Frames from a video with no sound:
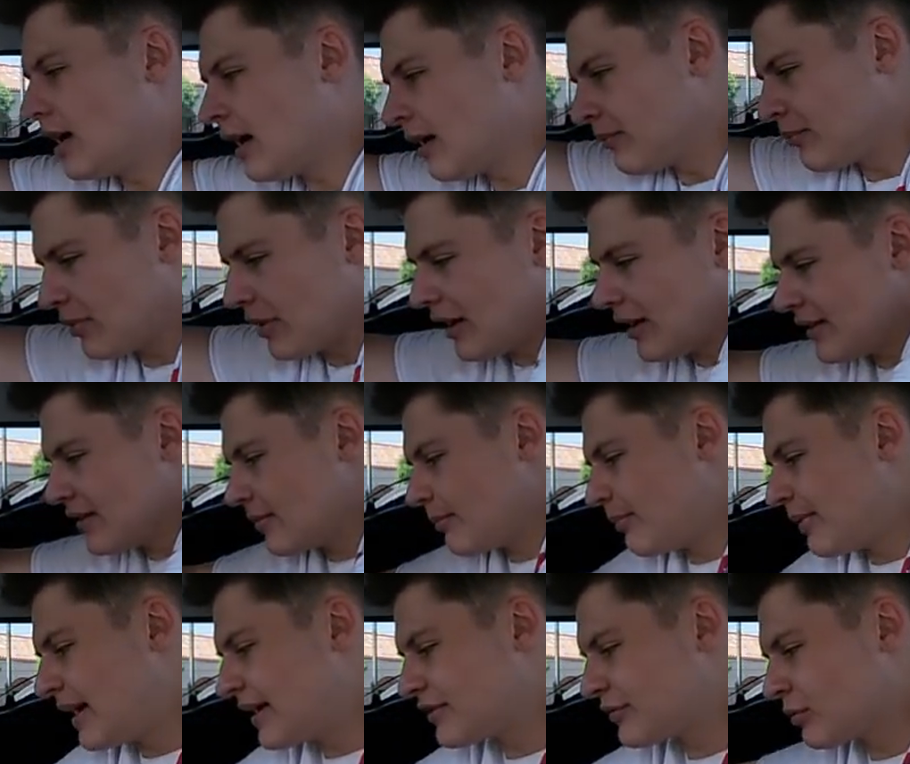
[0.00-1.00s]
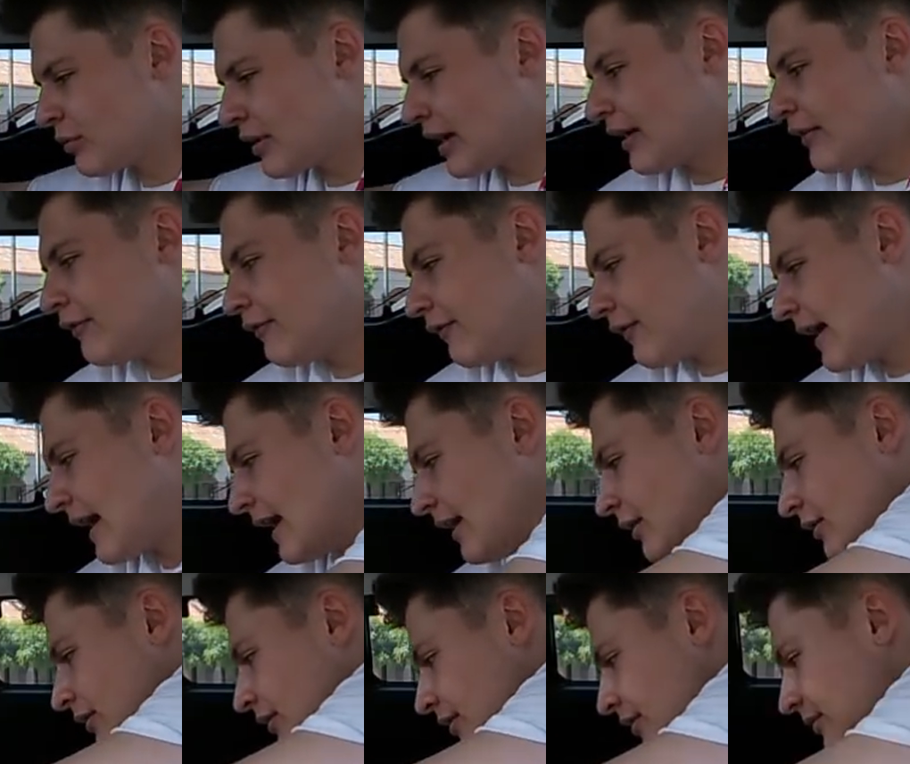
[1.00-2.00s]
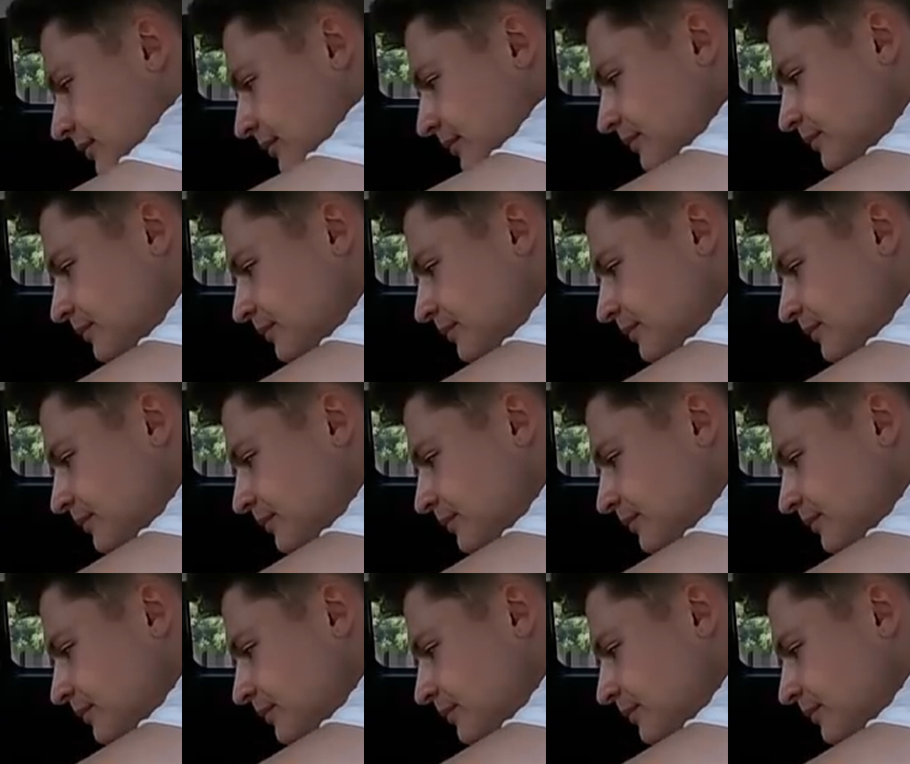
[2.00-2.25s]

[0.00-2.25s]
Um, probably the best one I found